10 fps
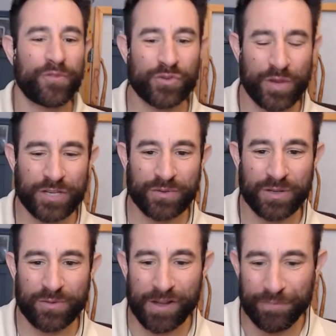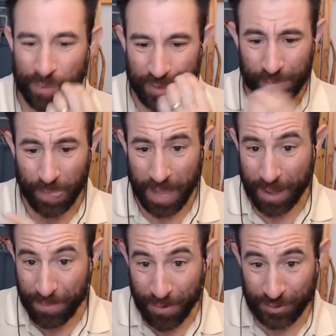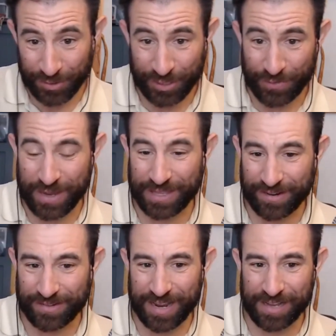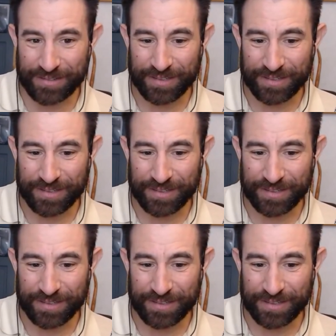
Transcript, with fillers: 2021, I'm mostly the way there now.